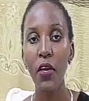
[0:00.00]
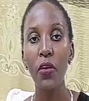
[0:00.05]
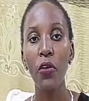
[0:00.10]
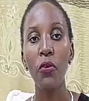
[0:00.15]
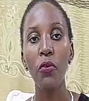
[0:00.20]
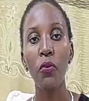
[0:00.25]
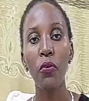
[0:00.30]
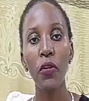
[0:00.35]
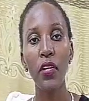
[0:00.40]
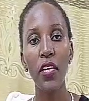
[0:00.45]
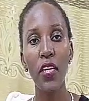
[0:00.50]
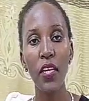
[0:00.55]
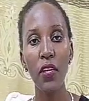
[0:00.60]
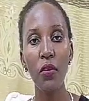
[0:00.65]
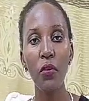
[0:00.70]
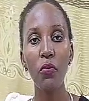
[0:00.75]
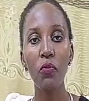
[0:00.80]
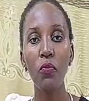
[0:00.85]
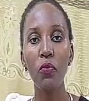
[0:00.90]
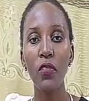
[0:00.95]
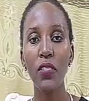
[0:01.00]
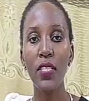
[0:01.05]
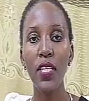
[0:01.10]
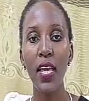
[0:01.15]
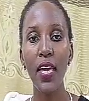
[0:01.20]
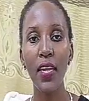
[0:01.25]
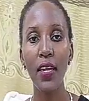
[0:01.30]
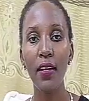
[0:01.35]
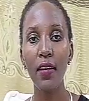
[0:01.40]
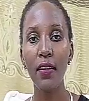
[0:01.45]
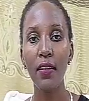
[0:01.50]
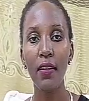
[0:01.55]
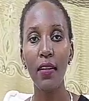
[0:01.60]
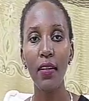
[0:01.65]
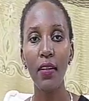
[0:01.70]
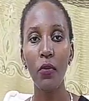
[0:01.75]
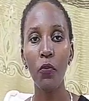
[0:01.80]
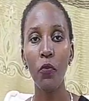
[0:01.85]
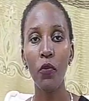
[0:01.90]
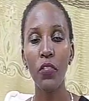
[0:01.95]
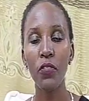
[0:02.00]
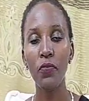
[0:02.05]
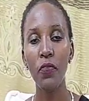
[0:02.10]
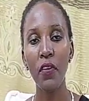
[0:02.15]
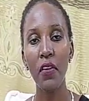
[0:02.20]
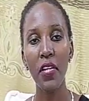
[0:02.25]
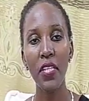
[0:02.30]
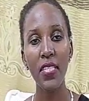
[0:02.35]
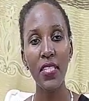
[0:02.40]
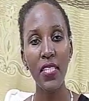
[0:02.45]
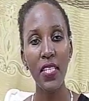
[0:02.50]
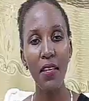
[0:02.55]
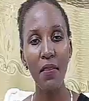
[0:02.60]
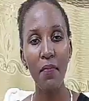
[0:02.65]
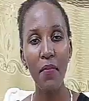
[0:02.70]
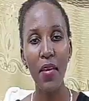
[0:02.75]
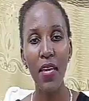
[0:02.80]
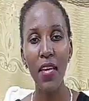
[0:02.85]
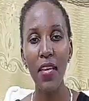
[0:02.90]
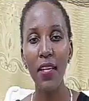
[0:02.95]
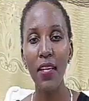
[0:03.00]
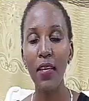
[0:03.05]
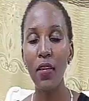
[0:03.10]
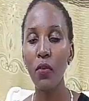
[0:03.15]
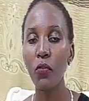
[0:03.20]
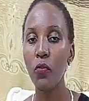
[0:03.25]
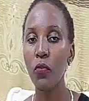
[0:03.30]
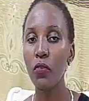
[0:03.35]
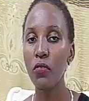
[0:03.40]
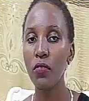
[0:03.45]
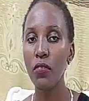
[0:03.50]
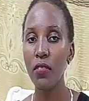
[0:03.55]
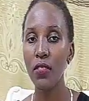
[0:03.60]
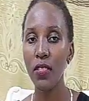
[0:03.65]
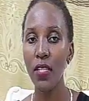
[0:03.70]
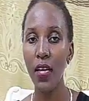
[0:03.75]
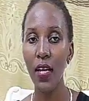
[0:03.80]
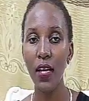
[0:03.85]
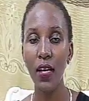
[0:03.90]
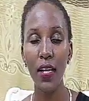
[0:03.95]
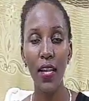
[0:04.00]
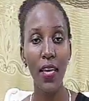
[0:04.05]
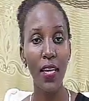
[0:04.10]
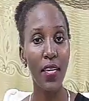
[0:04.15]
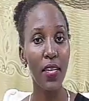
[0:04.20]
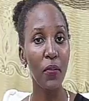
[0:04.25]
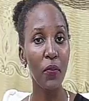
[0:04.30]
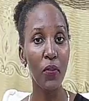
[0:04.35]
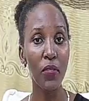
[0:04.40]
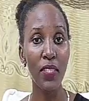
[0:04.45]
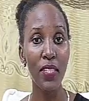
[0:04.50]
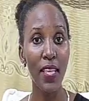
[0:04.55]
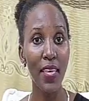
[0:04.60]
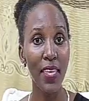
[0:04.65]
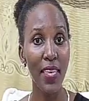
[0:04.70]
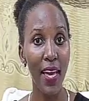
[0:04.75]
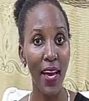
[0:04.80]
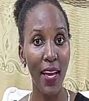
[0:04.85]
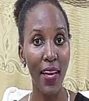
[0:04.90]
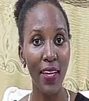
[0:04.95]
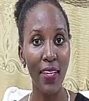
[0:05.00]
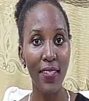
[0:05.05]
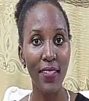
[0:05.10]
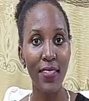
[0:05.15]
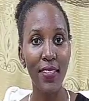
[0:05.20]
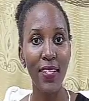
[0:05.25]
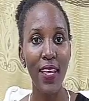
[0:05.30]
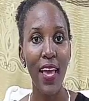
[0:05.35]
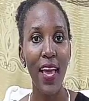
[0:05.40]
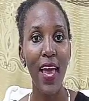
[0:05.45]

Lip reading: You know, Gideon was was very timid. He was young, like he was the youngest.